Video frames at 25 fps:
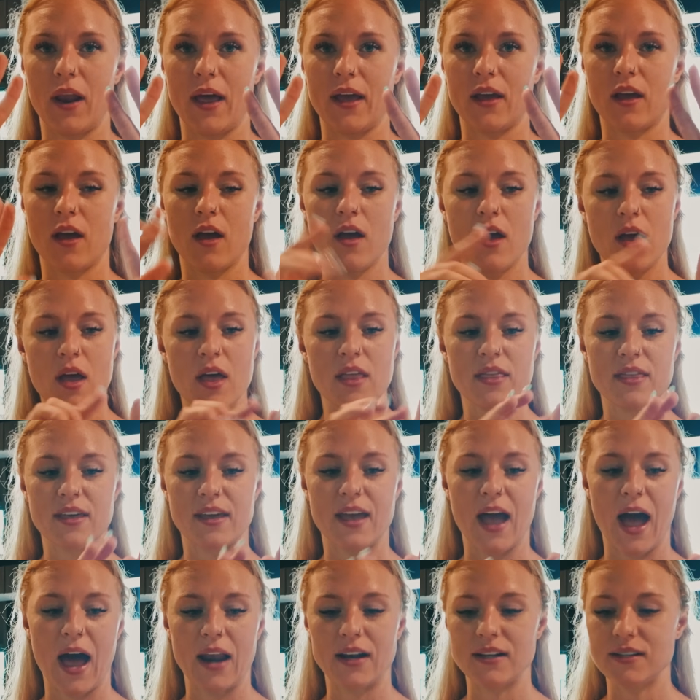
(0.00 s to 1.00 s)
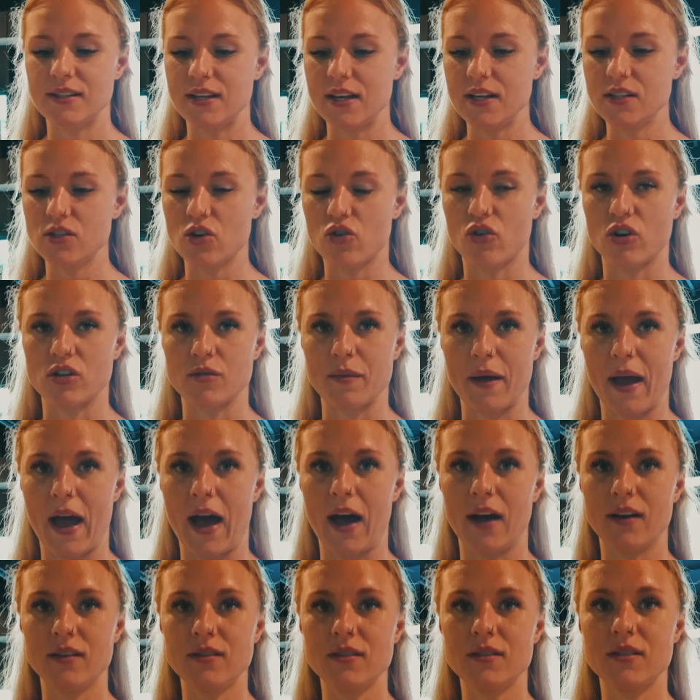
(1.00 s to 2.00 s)
like the calluses across my
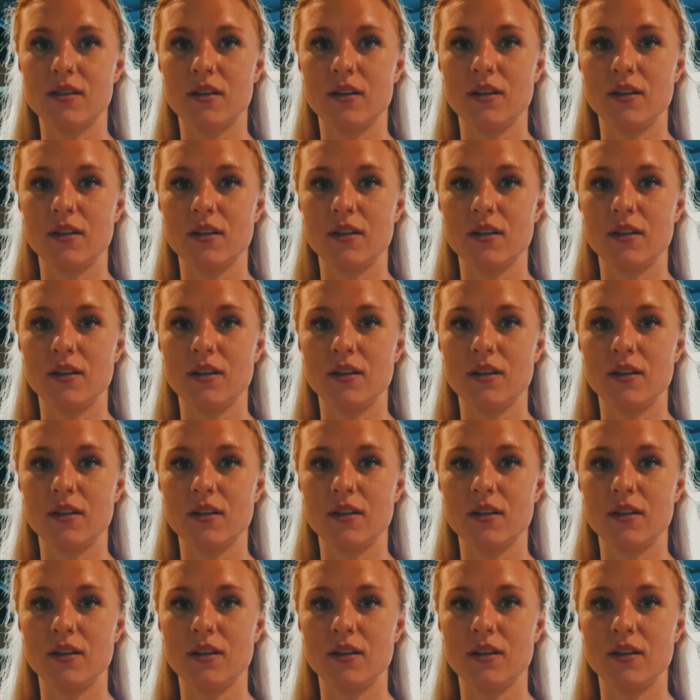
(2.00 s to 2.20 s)
hands,